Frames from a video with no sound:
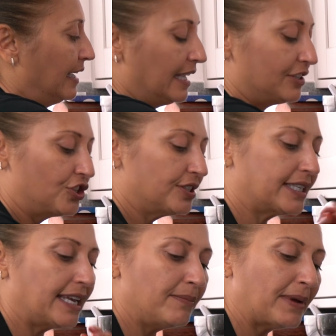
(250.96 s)
And just
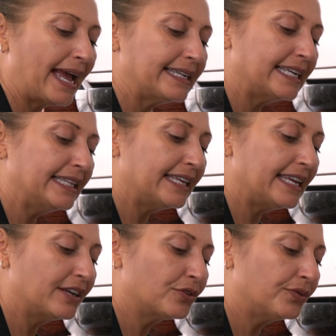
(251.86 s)
keep adding
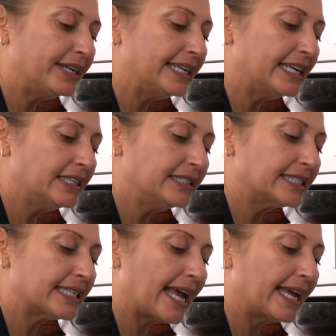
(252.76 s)
the
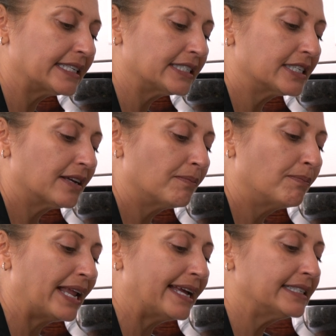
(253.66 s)
ingredients and
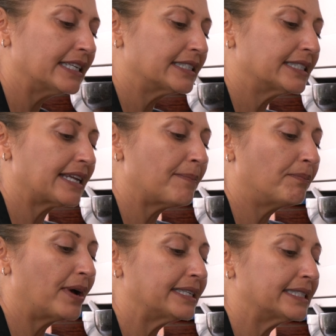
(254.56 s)
blend step
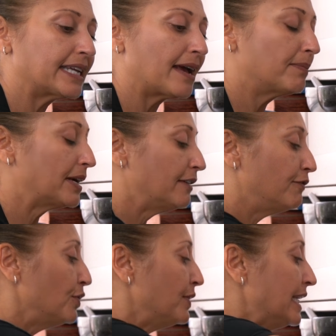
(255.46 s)
by step. And
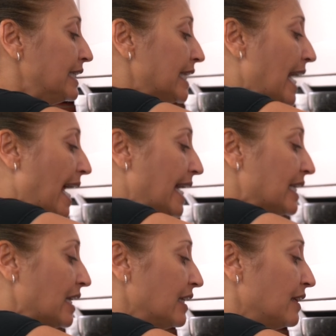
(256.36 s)
if you need to
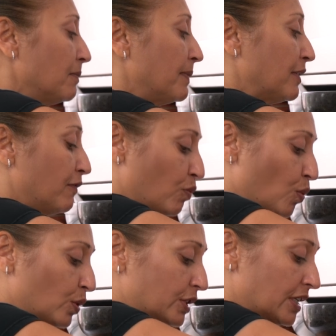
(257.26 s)
add a little bit of
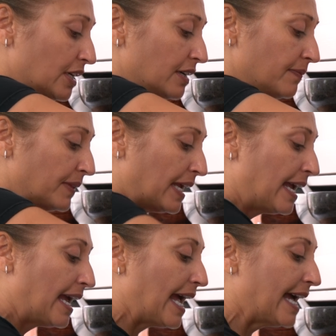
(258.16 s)
water,
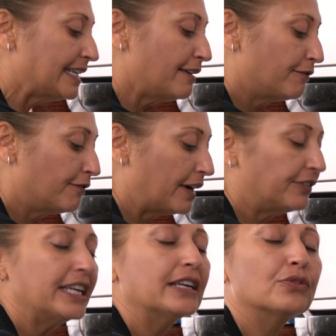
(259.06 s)
add it
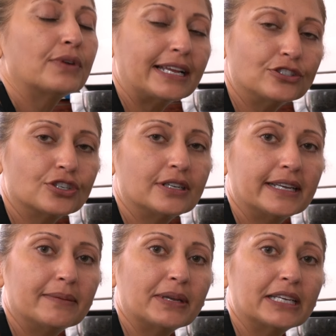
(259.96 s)
very
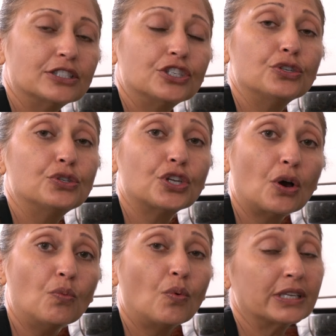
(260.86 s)
gradually because you
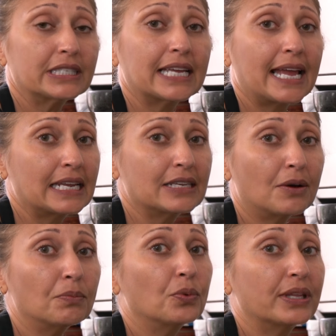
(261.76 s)
don't want to end
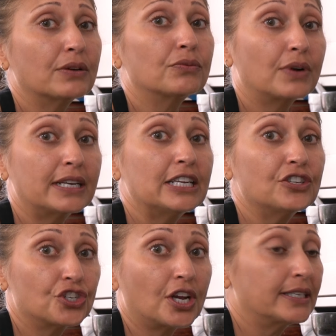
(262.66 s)
up with a runny
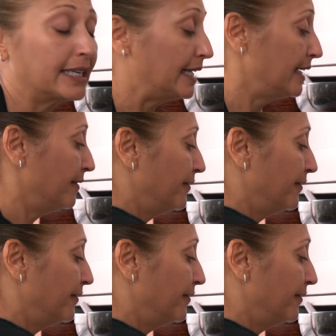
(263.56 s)
chutney.